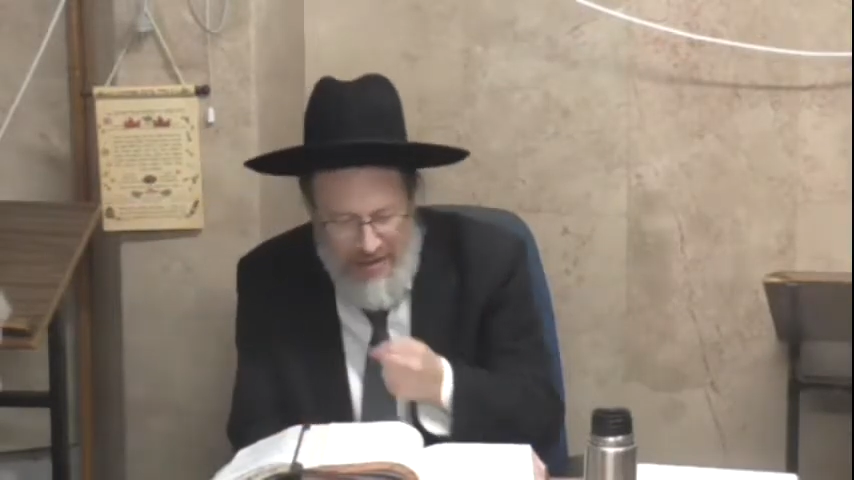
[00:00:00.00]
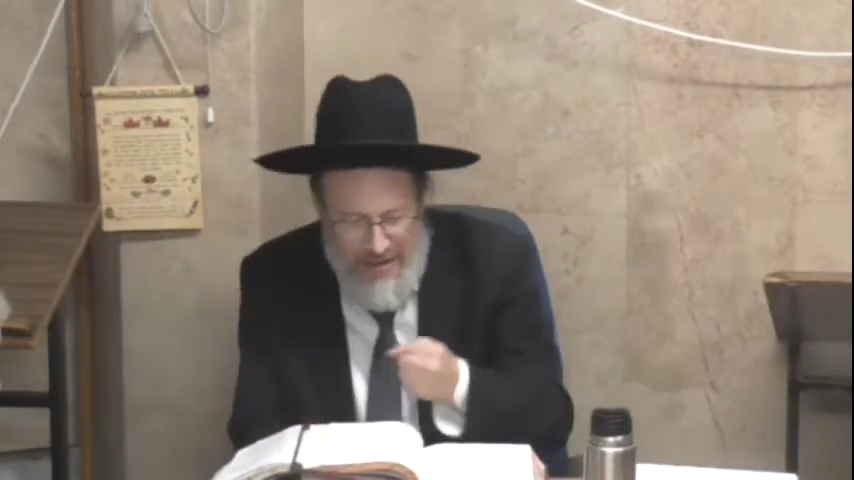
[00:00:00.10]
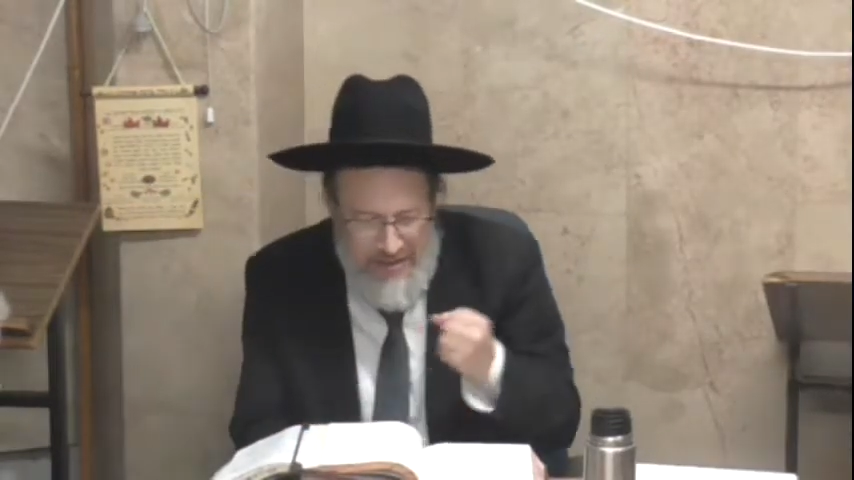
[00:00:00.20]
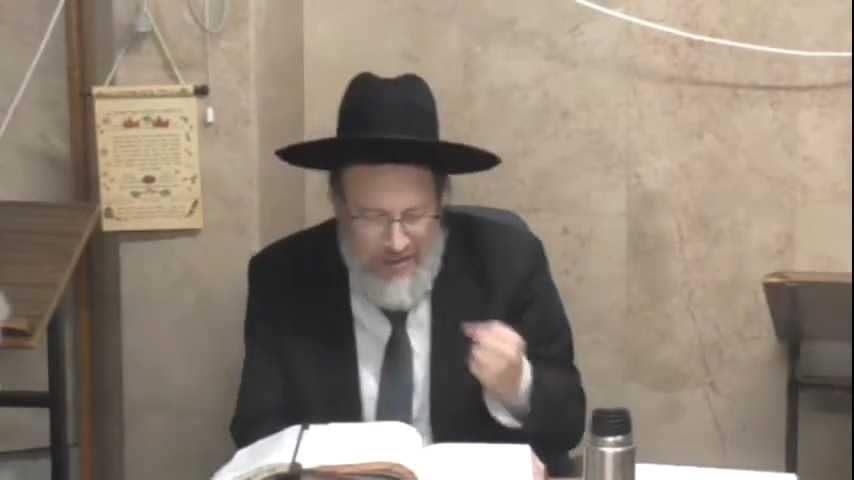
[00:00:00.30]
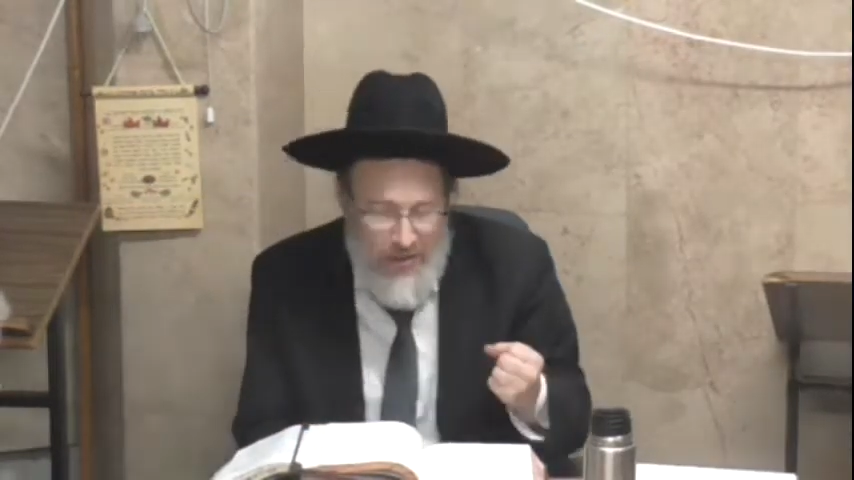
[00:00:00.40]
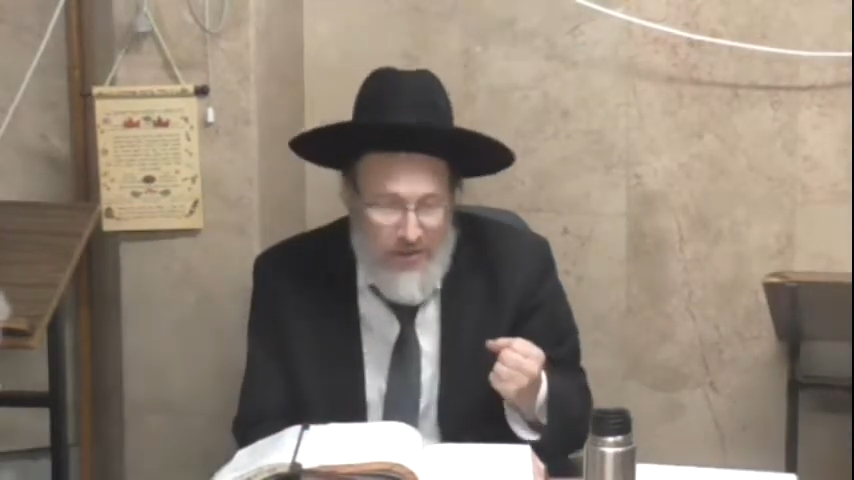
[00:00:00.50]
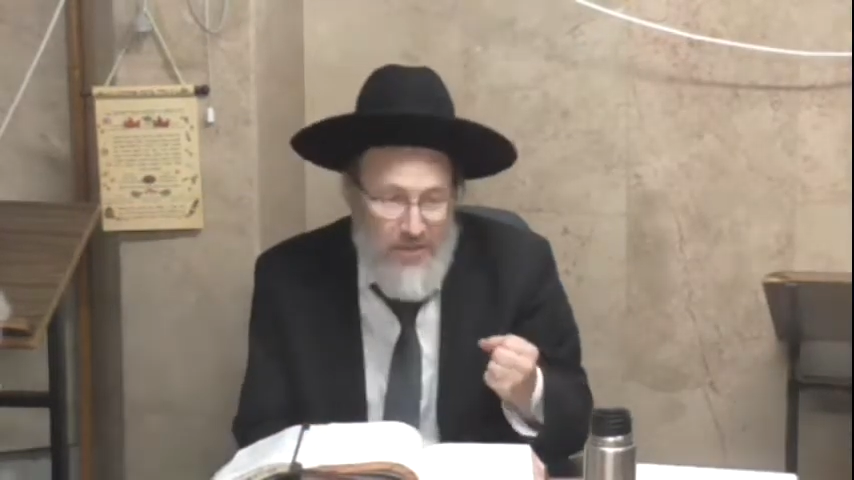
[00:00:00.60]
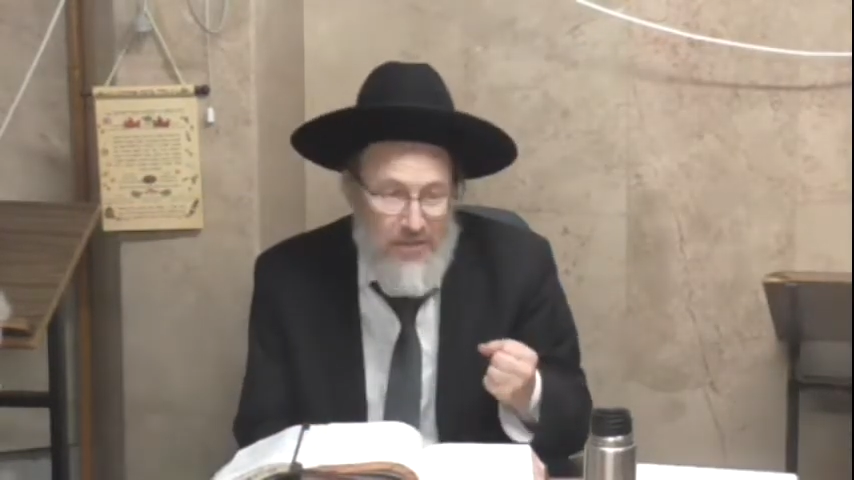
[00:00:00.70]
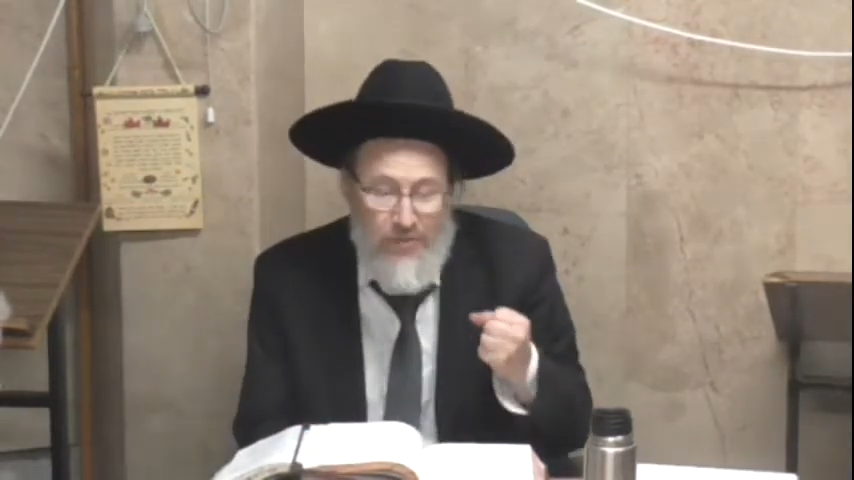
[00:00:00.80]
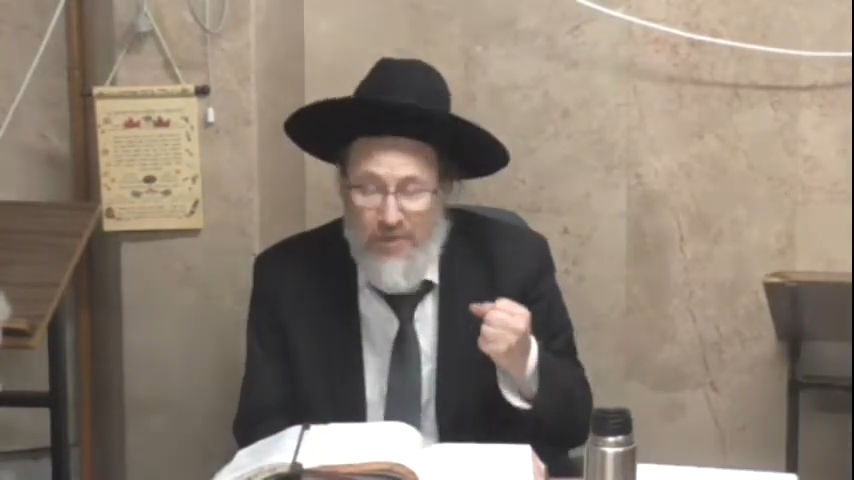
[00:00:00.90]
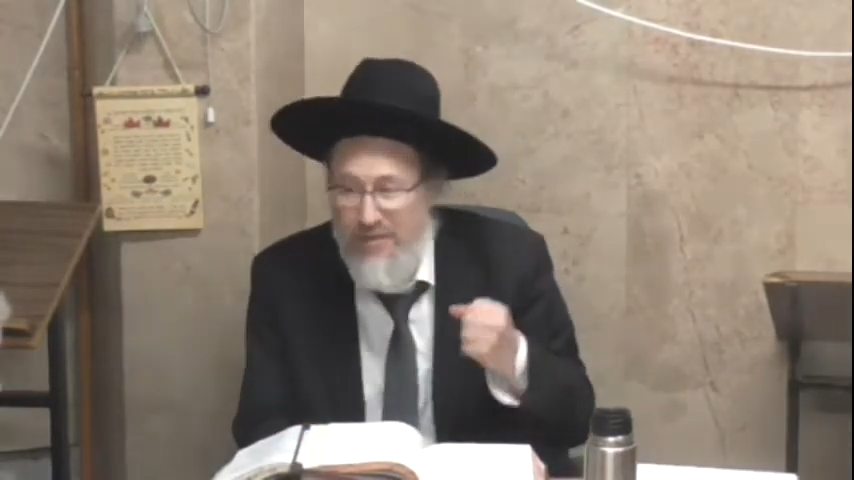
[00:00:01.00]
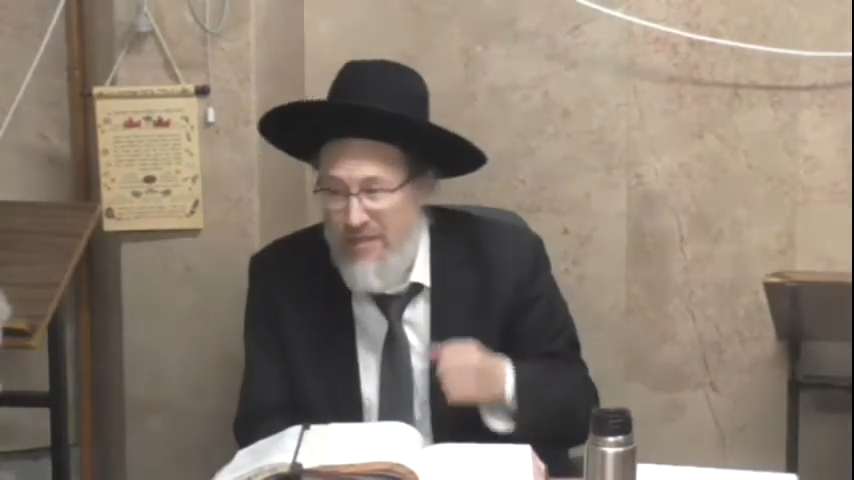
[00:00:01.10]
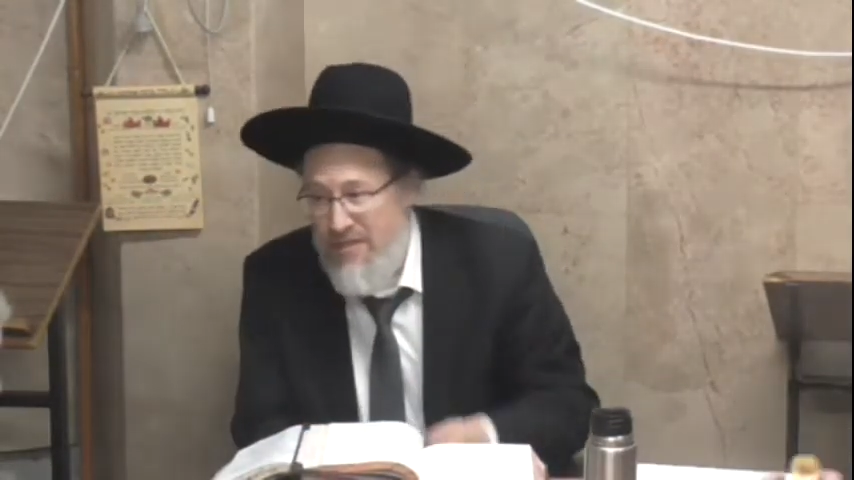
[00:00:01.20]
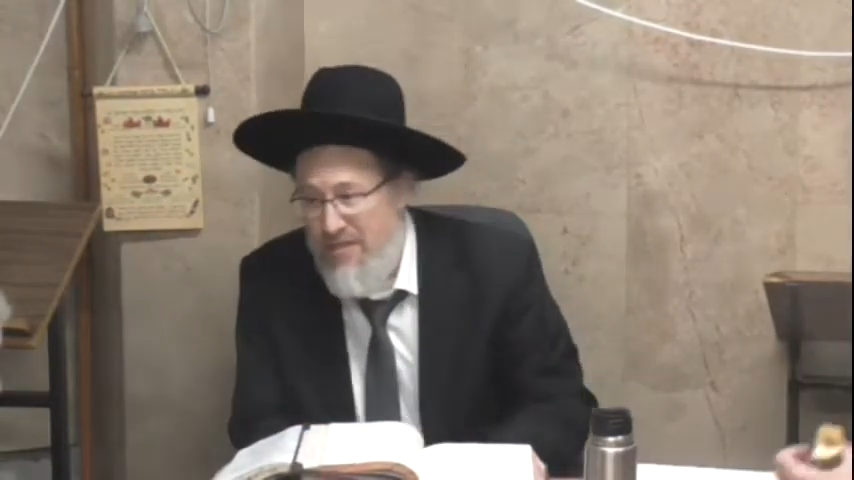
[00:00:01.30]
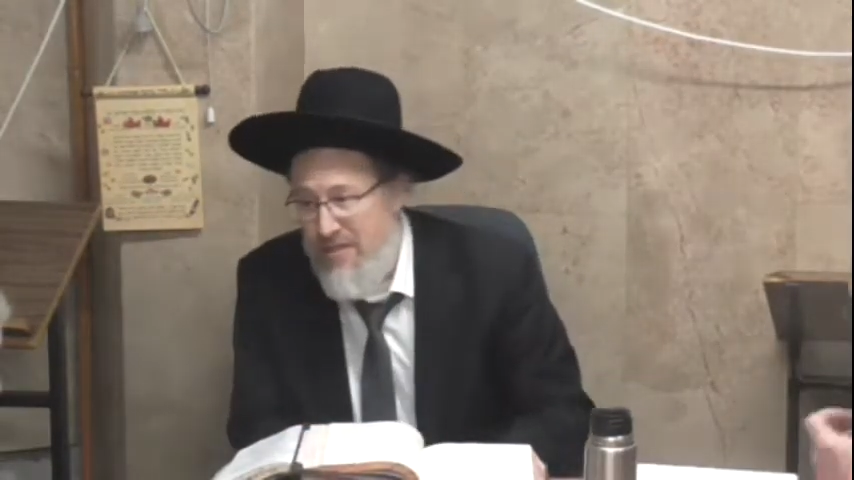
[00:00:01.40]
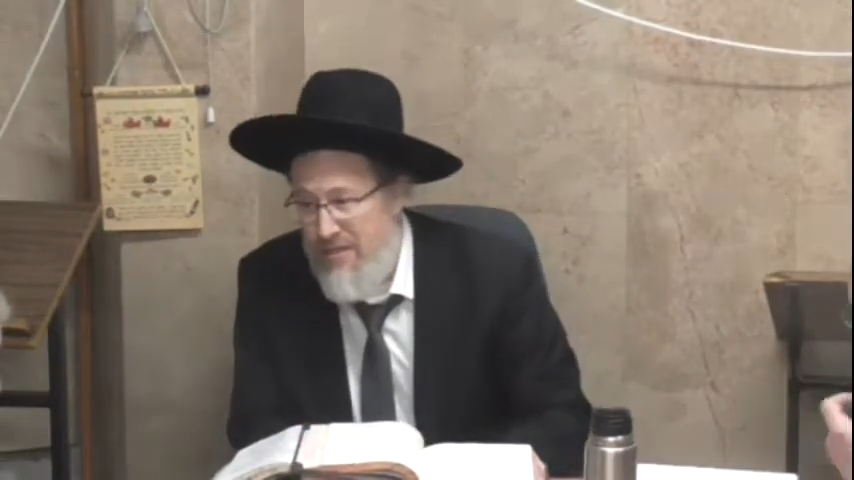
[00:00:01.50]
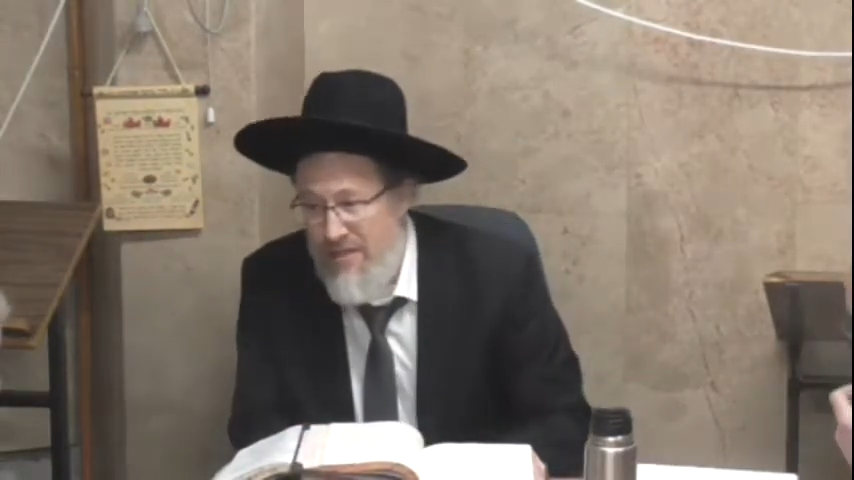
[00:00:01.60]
Ein Torah. This is what it says in